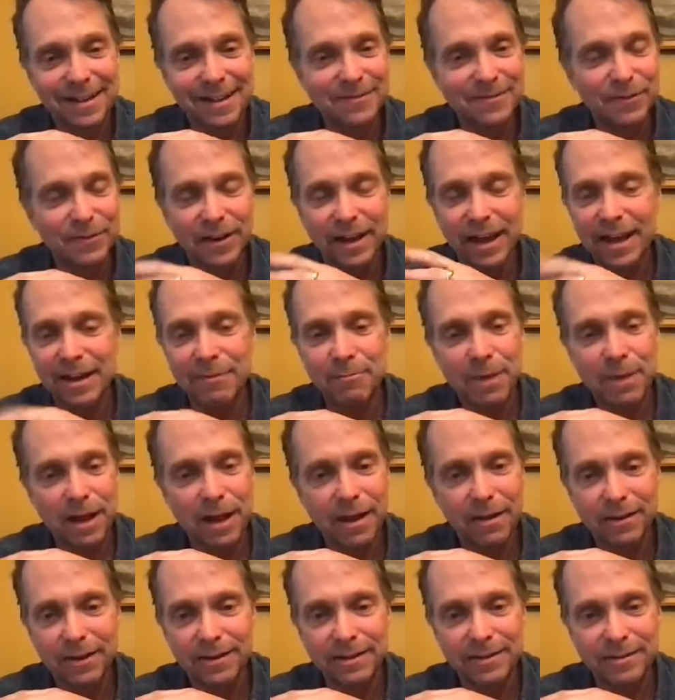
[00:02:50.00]
forget
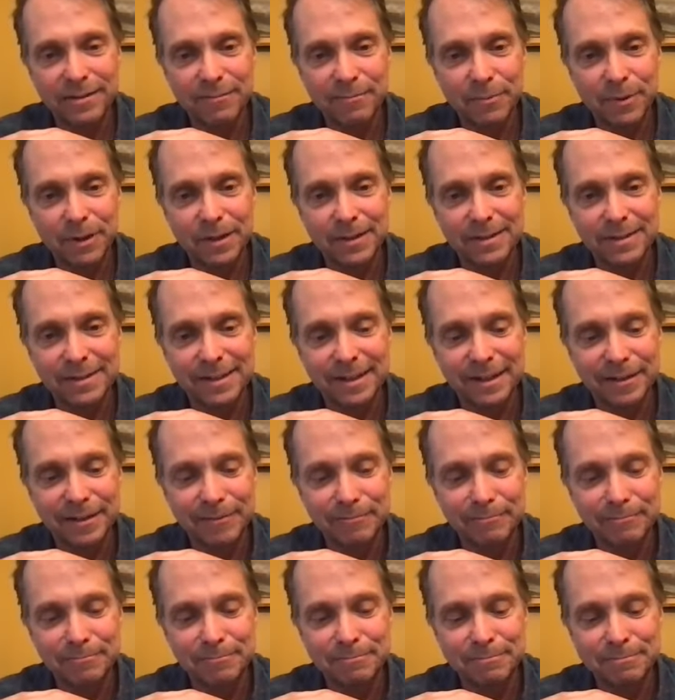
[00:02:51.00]
about it. But
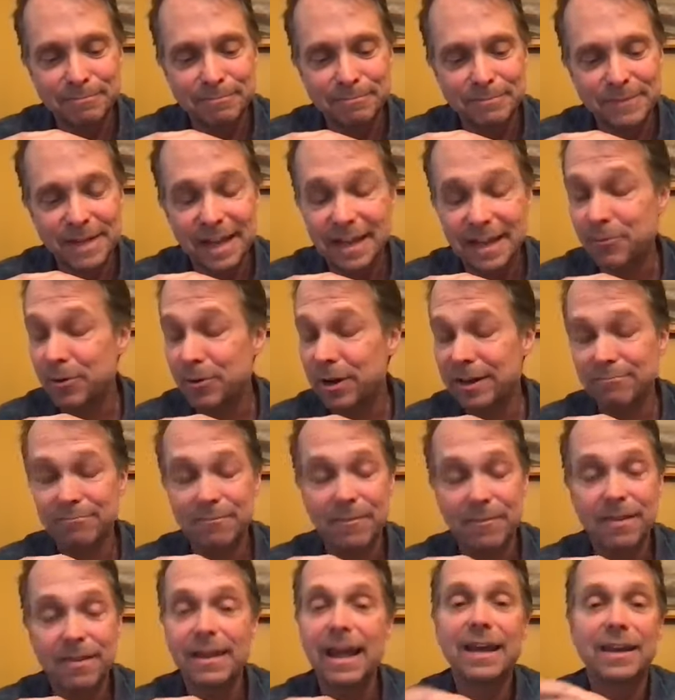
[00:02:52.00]
anyway,
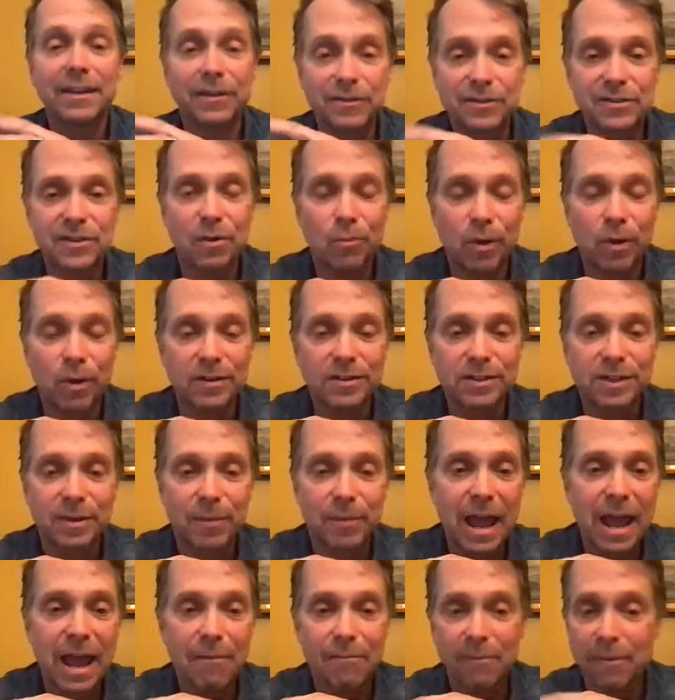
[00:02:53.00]
thank you so much.
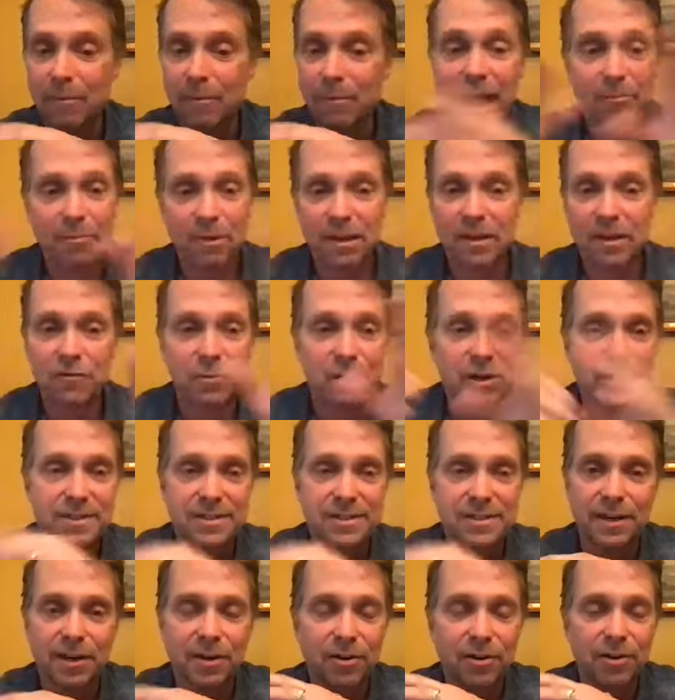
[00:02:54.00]
I'm happy
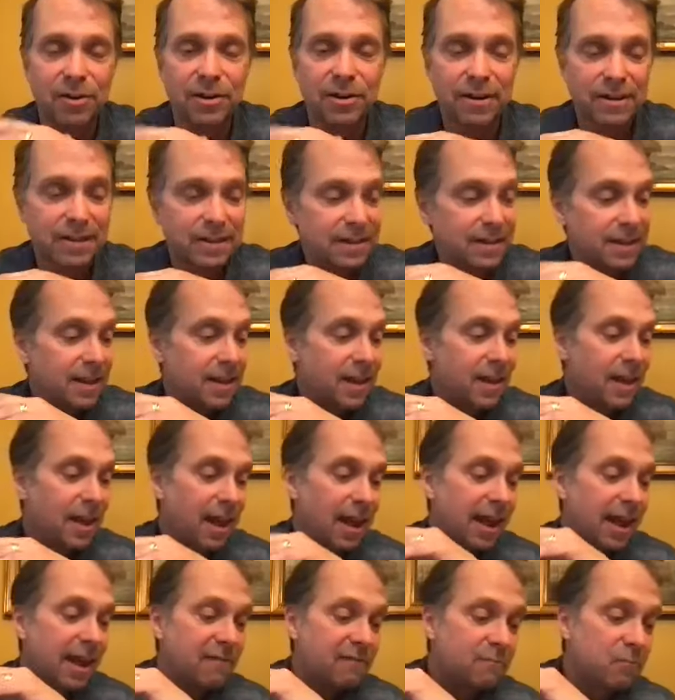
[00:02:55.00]
everybody's here. And
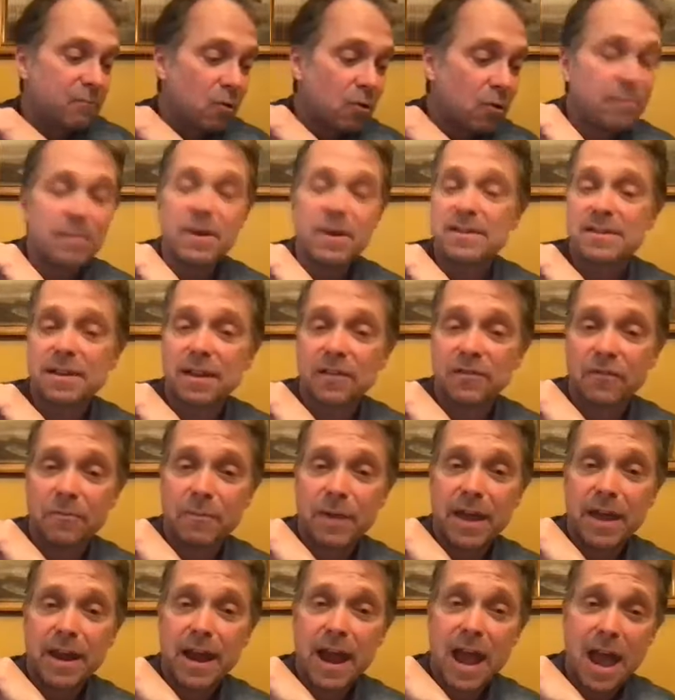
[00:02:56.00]
I have poured myself a
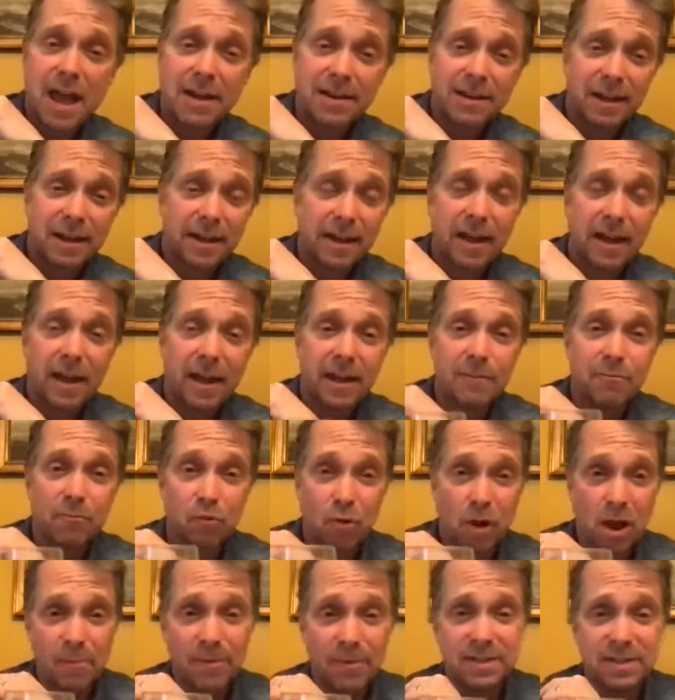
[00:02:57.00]
Manhattan like I had
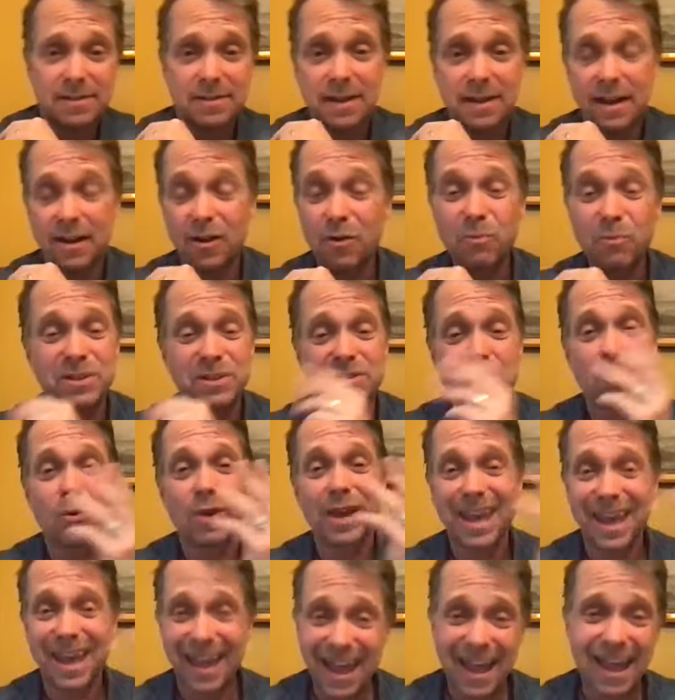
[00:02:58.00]
promised. I hope it's
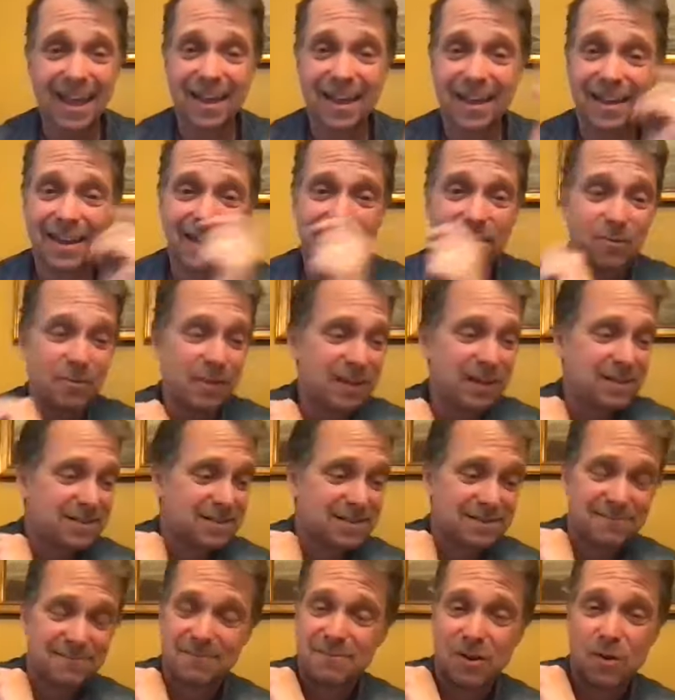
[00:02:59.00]
okay. I hope
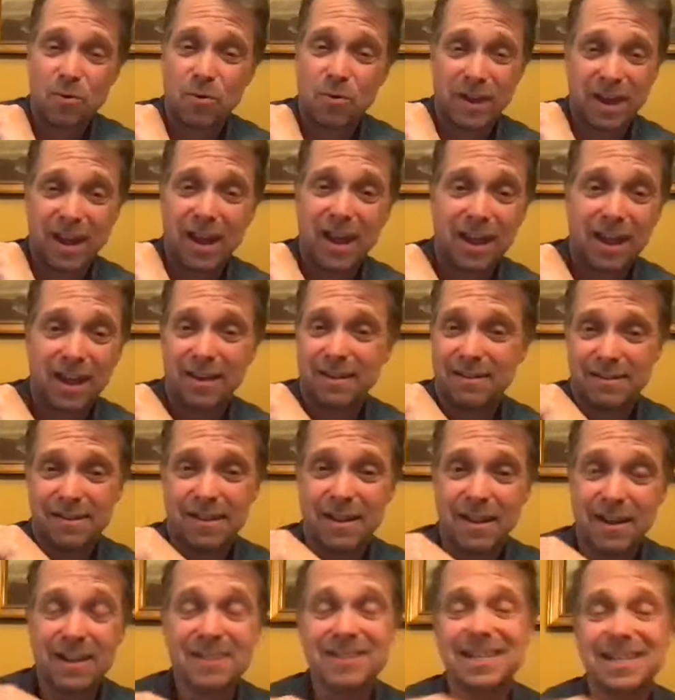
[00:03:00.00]
that's okay.
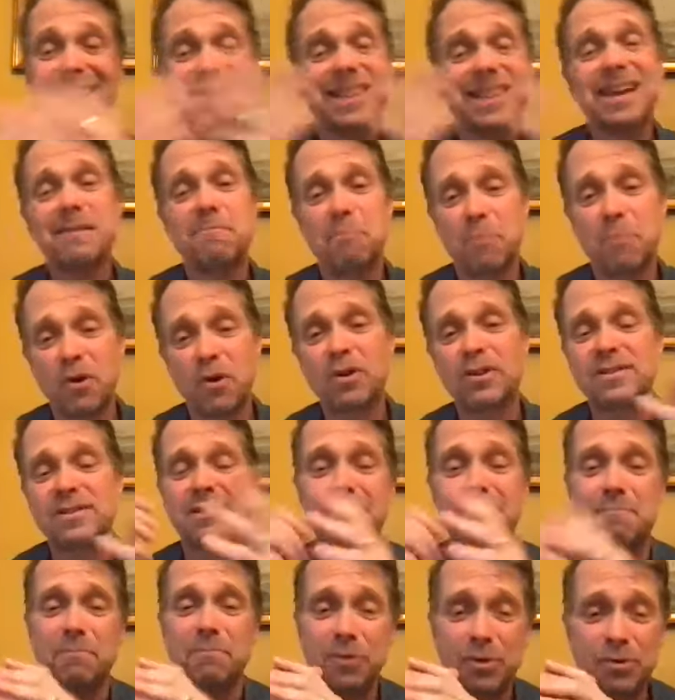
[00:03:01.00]
Because I think books
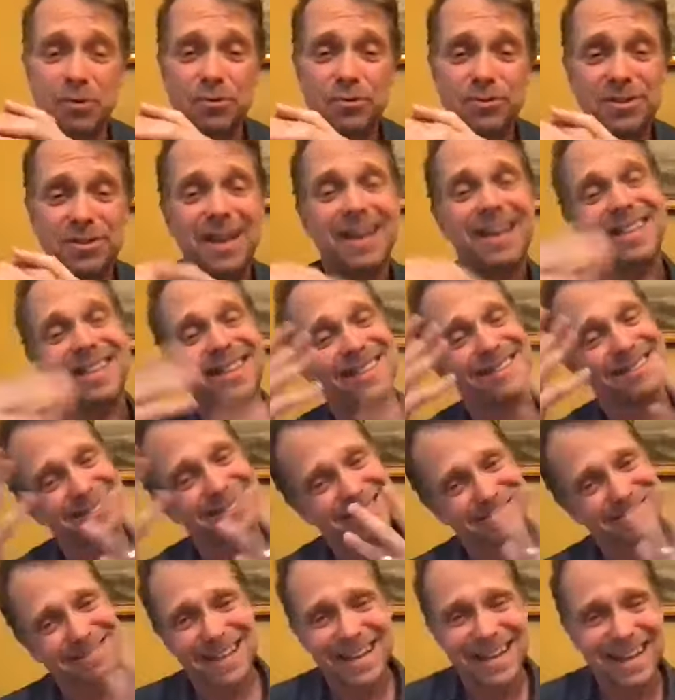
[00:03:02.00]
and booze,
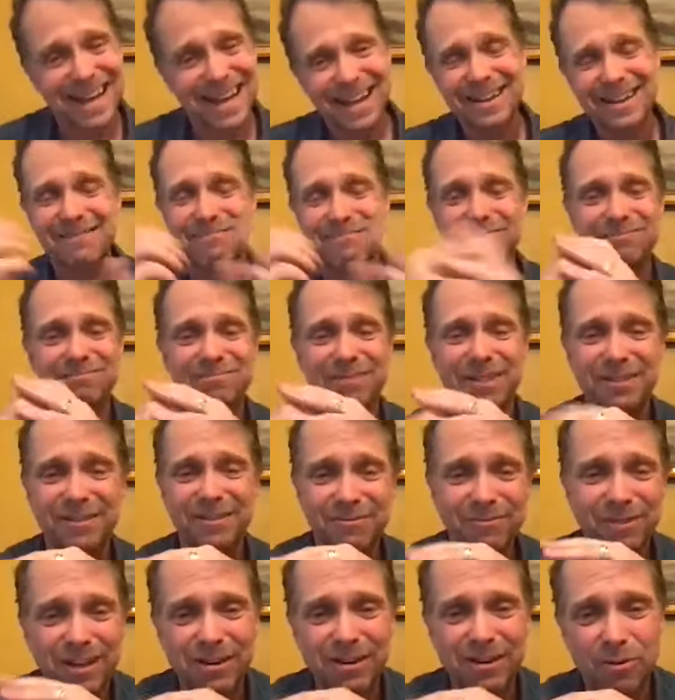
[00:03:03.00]
they kind of,
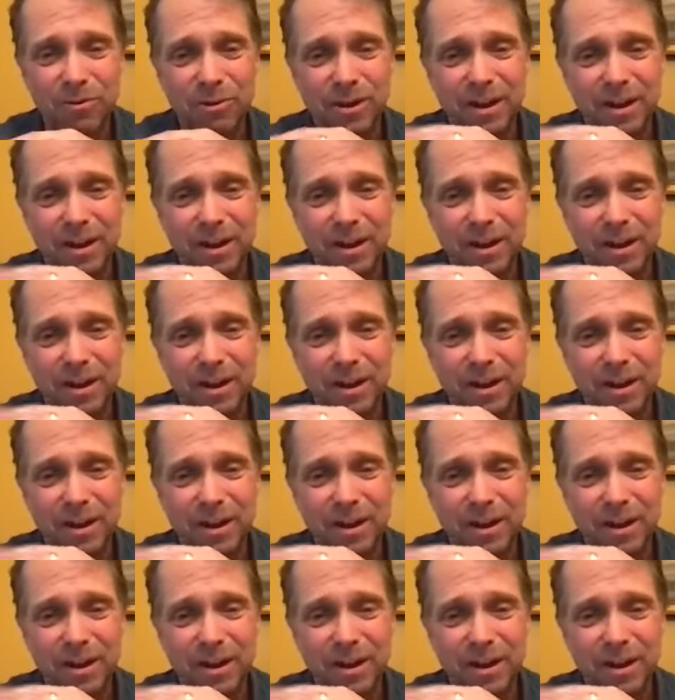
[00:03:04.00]
can go